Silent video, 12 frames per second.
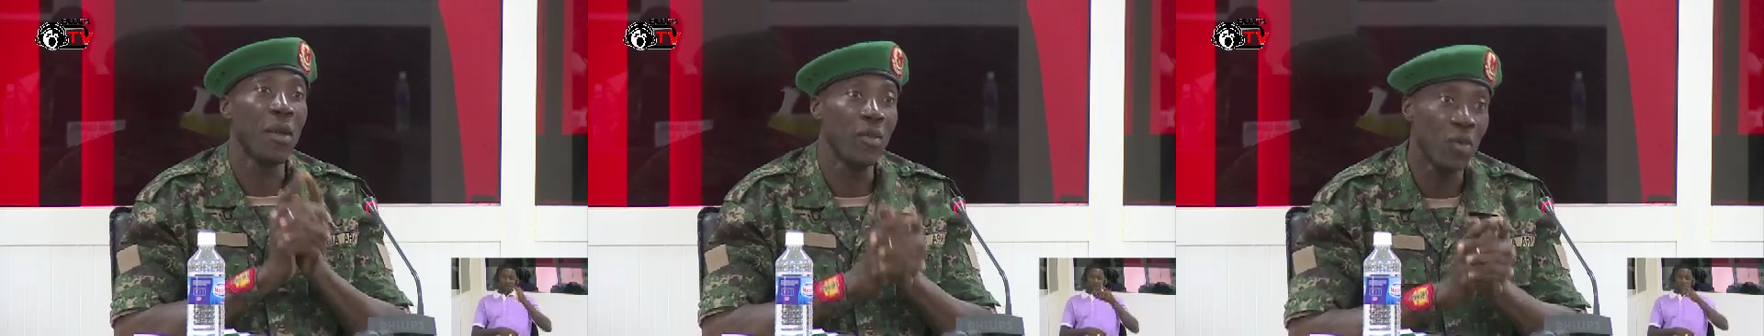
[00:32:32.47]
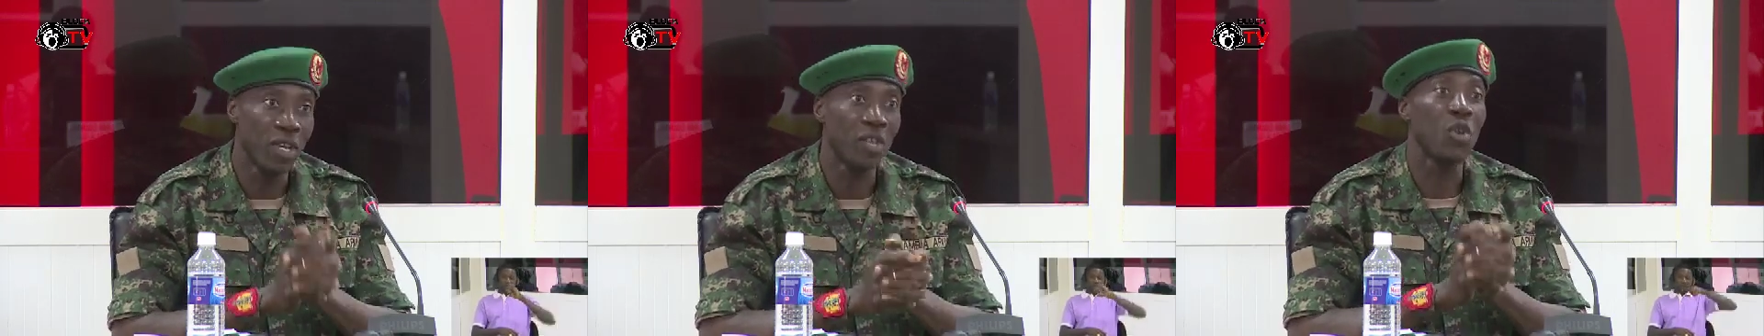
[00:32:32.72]

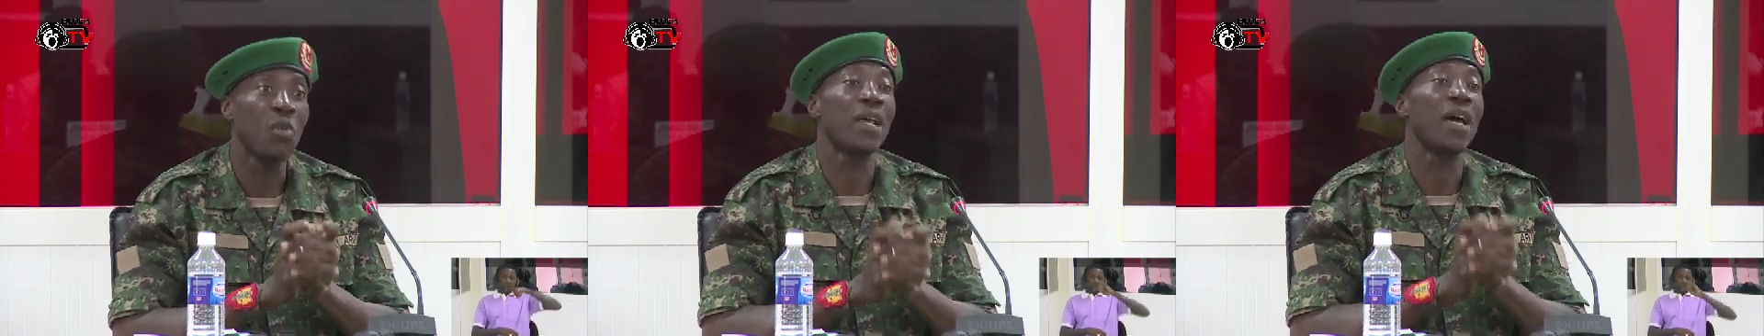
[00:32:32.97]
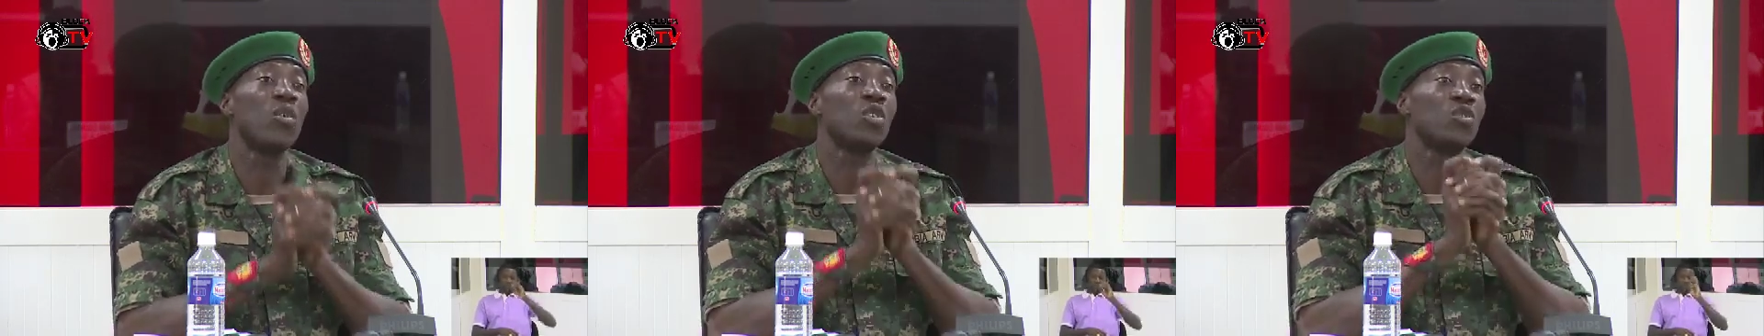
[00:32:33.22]
So he told me
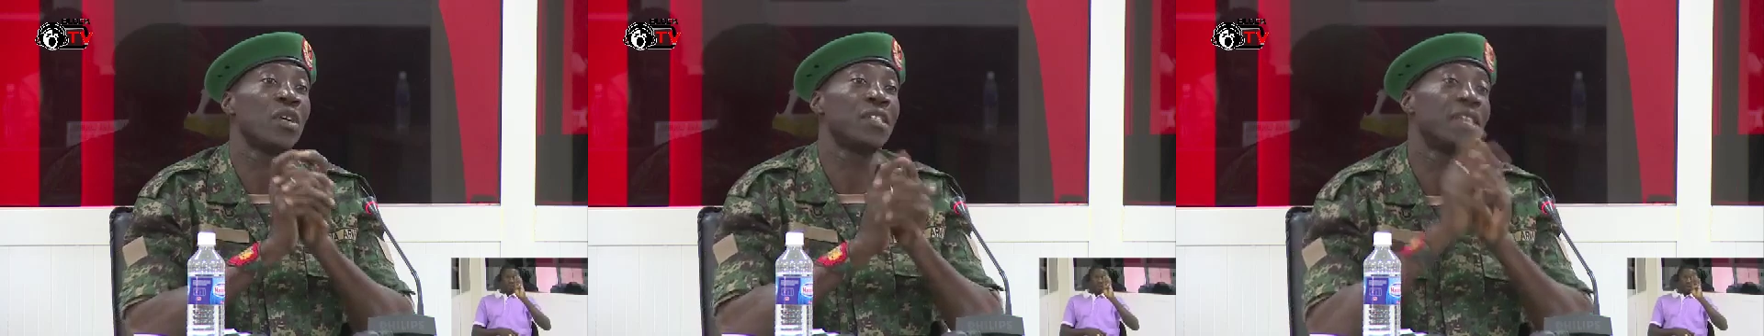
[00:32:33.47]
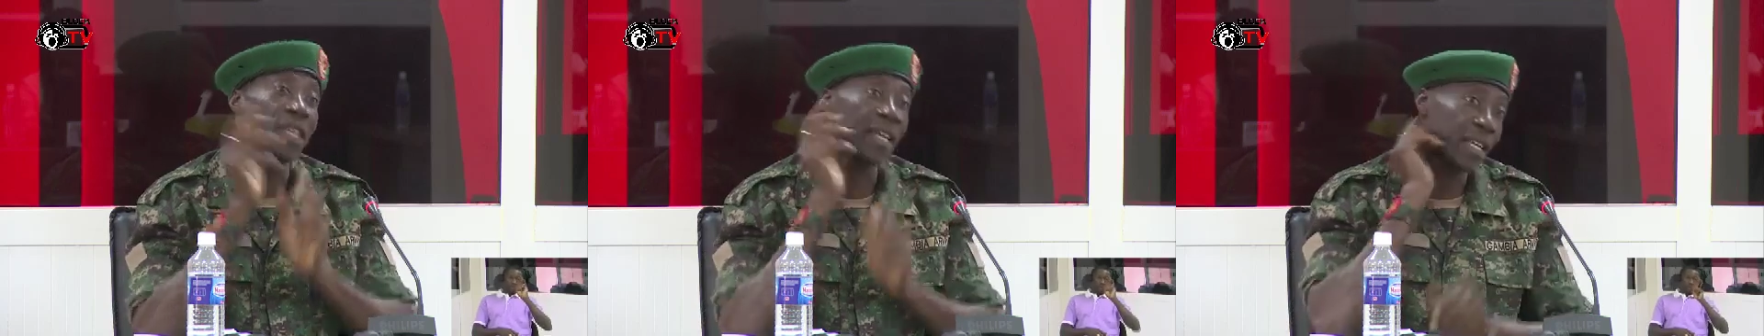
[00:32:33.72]
that I was
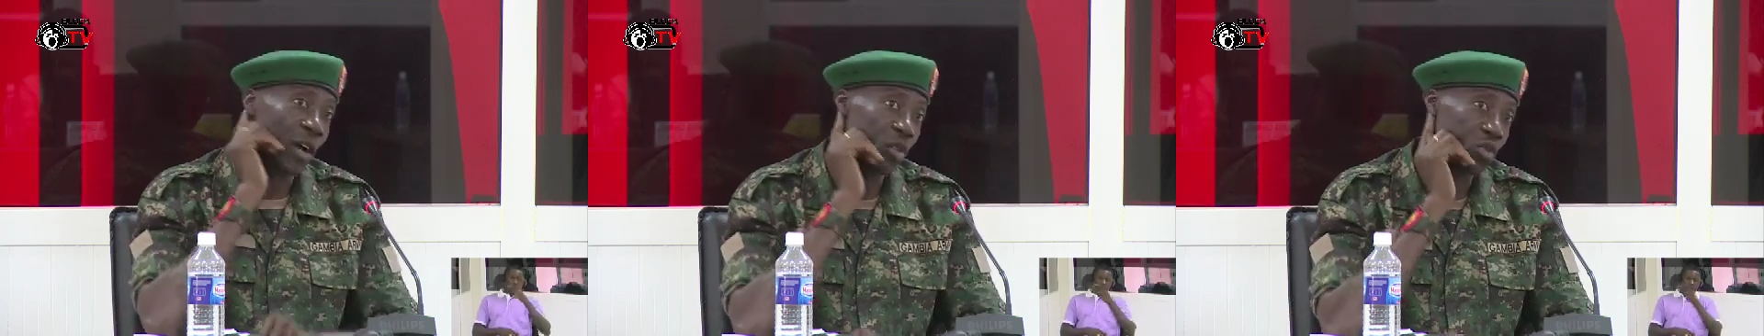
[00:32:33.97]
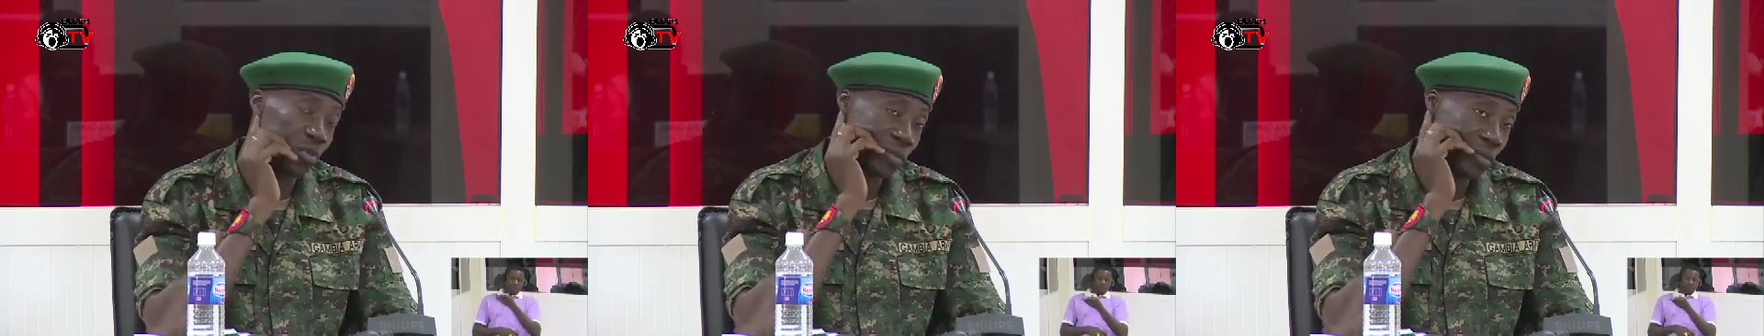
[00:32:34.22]
once staying in that
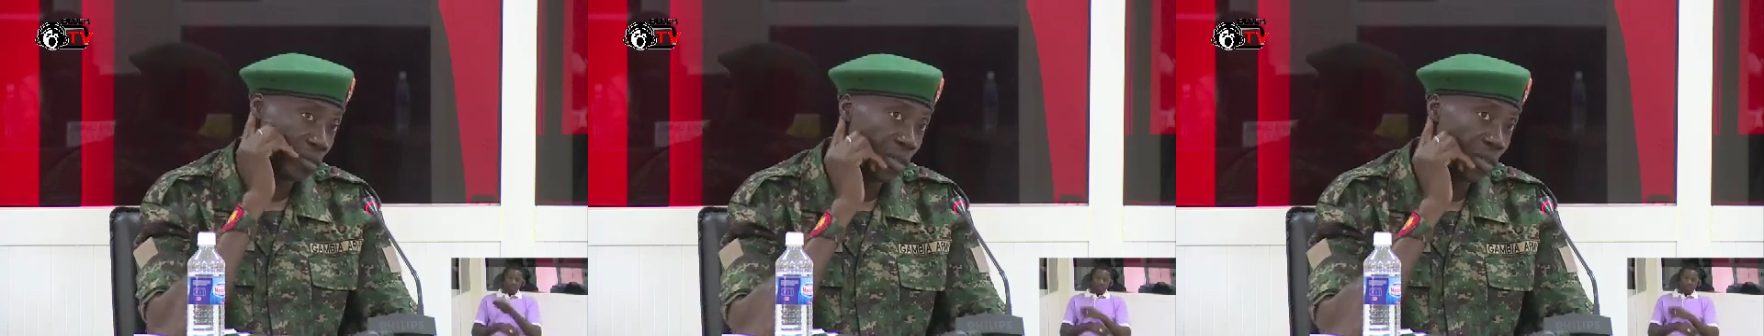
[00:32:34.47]
house.